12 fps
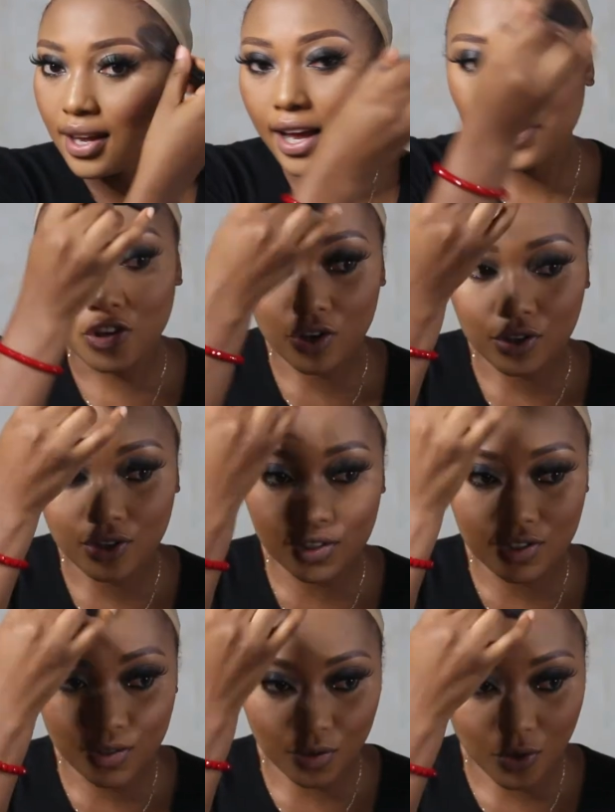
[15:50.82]
and you're
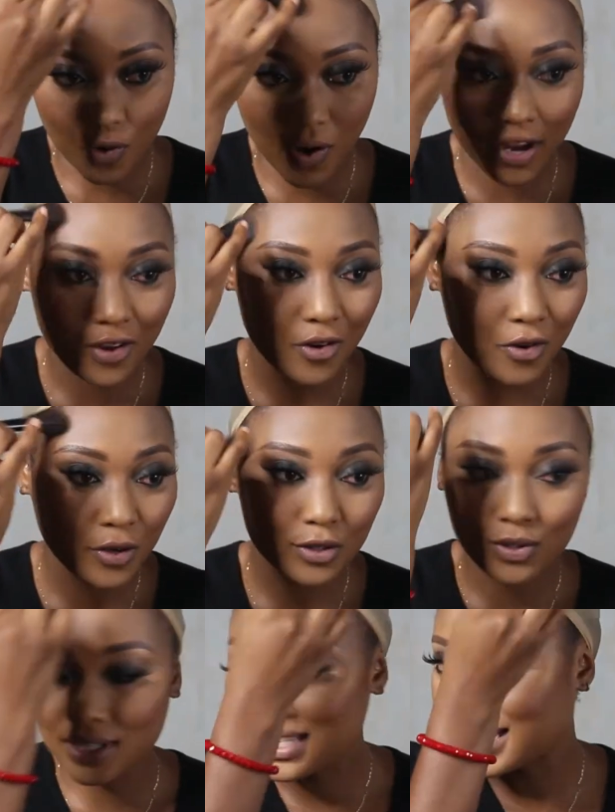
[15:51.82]
good to go and you're going to
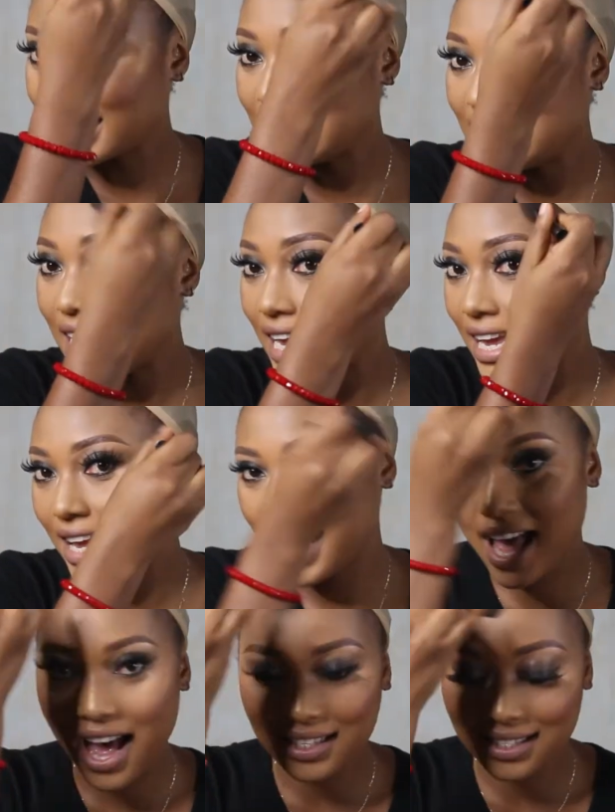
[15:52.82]
slay.
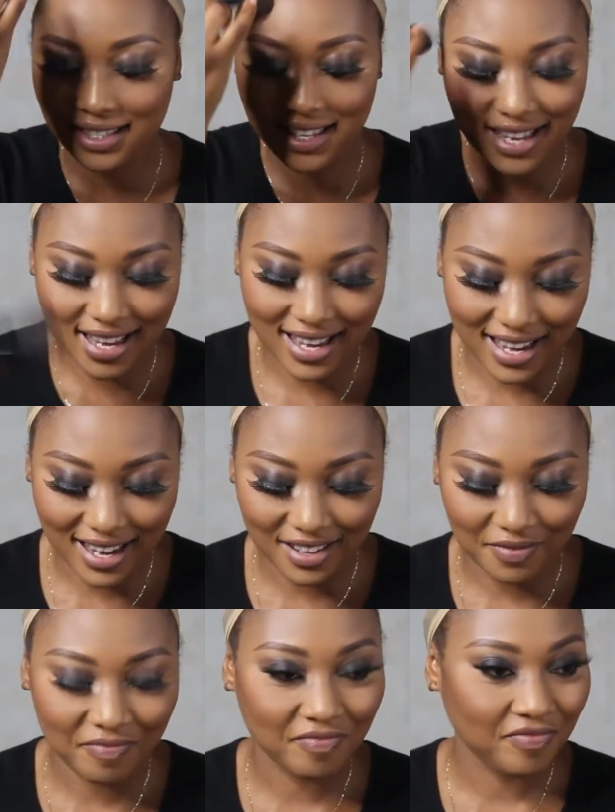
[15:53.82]
As
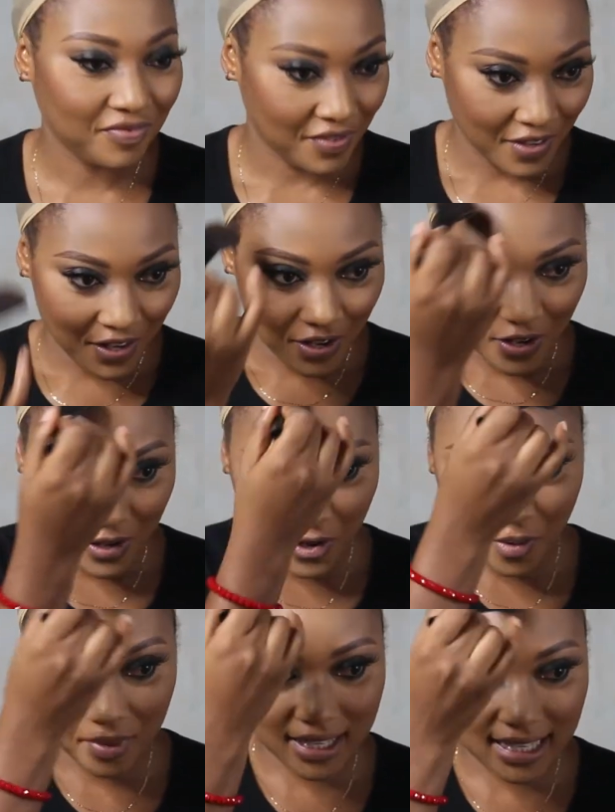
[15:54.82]
in, you'll be